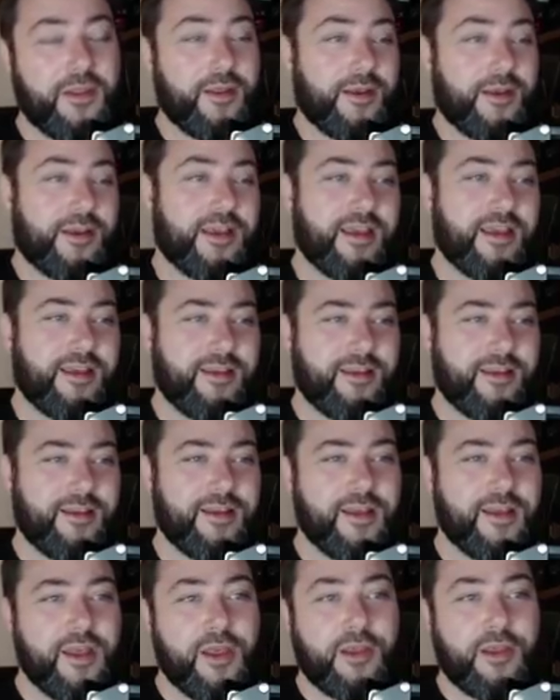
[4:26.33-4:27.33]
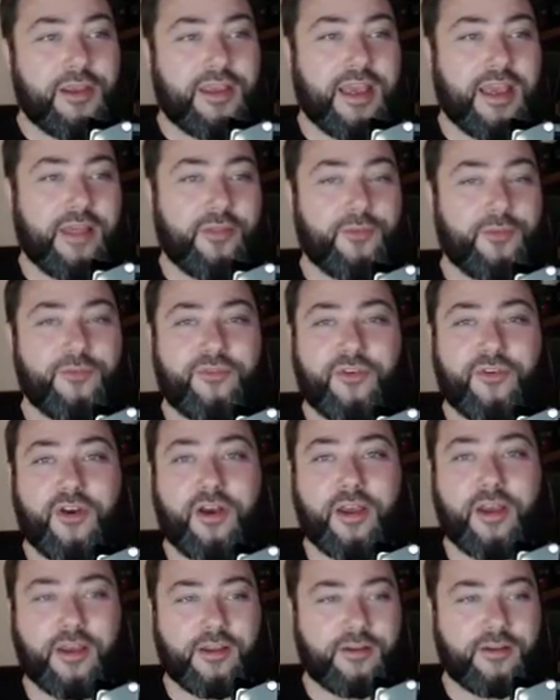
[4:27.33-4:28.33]
Okay. Get them
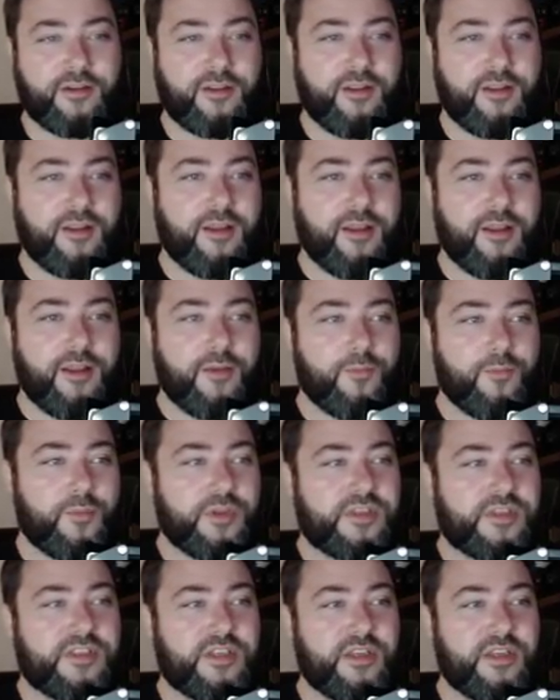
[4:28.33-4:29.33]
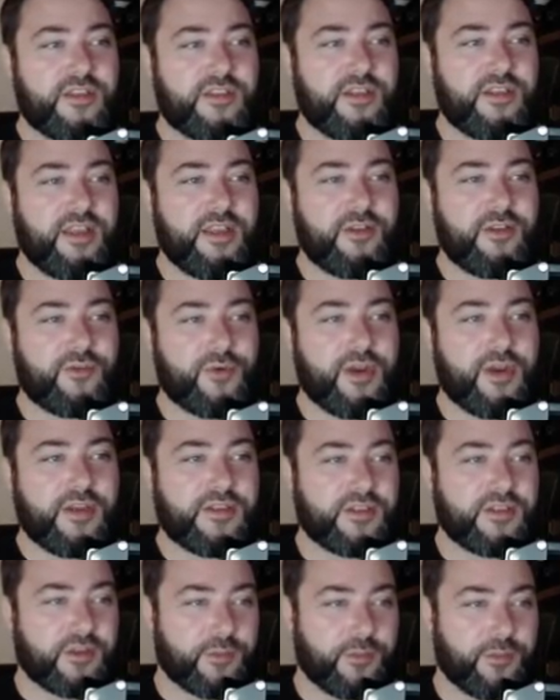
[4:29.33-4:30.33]
fired. But certainly
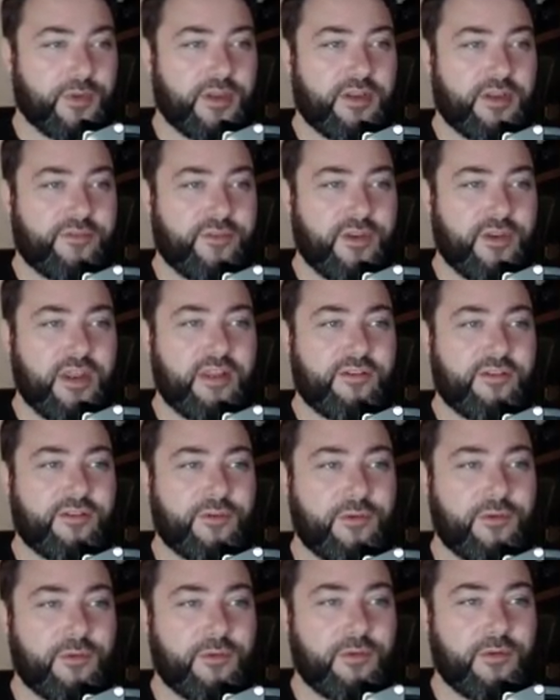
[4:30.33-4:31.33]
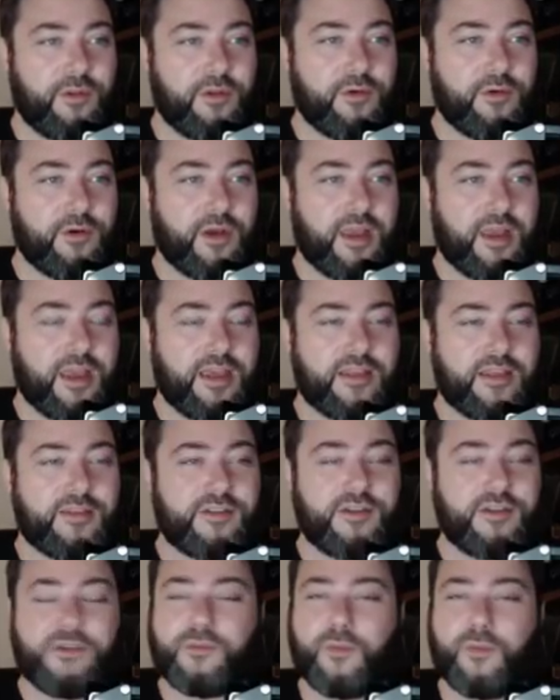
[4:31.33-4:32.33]
address them. And if you need to, you got
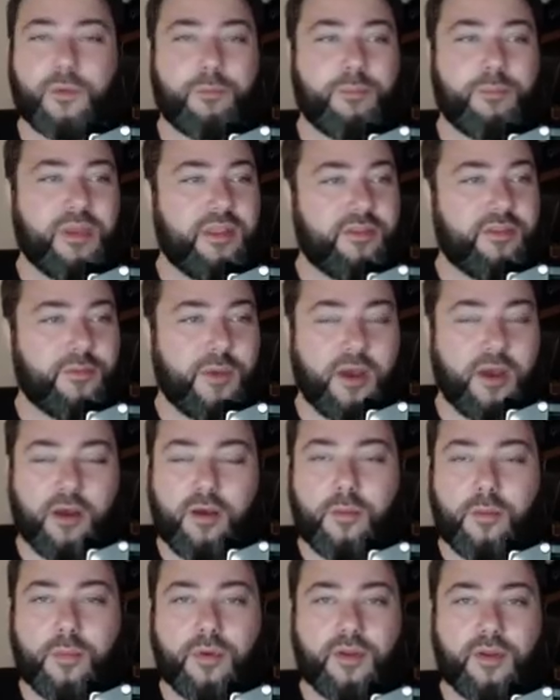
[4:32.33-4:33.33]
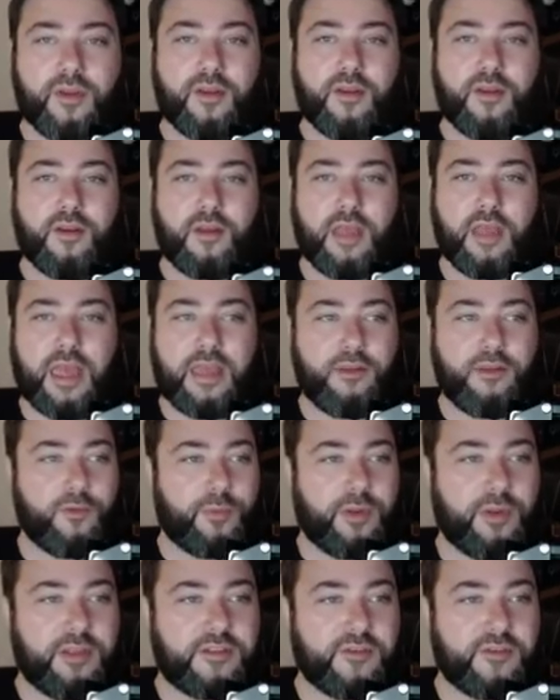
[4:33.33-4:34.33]
hands, use them, beat them up at your
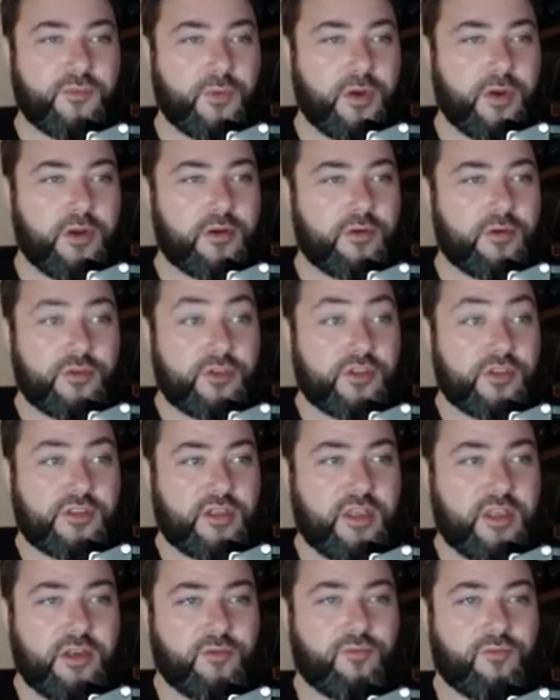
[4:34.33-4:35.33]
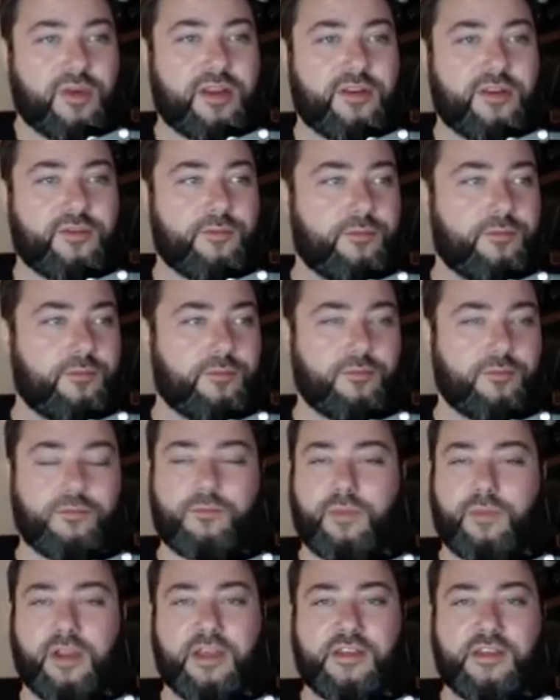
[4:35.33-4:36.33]
place of work or just in a random
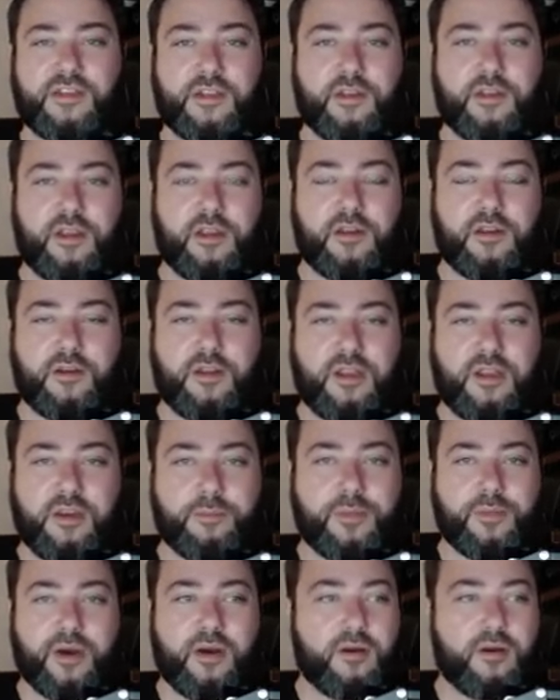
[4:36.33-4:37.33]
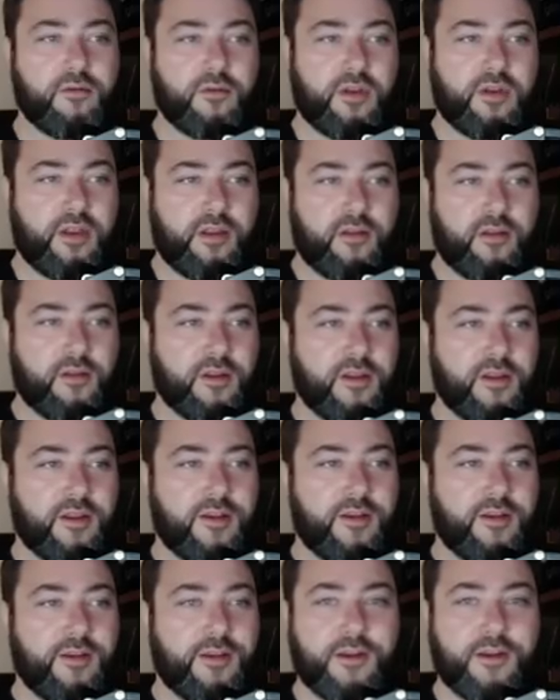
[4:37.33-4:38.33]
place in a bar or in
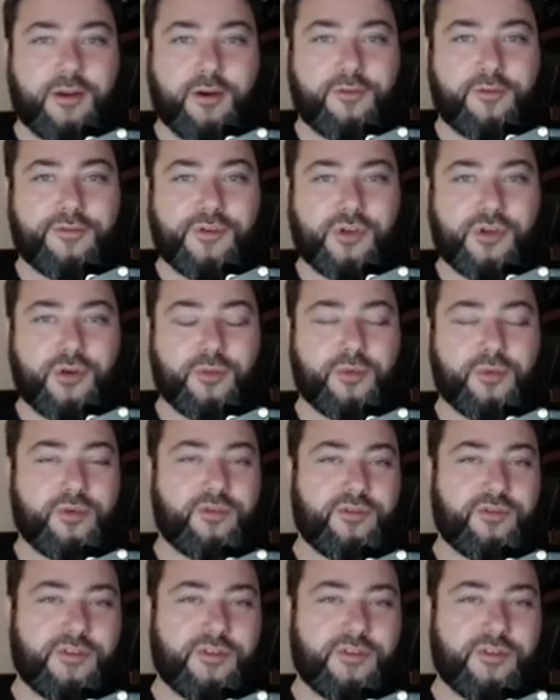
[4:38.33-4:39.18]
a coffee shop.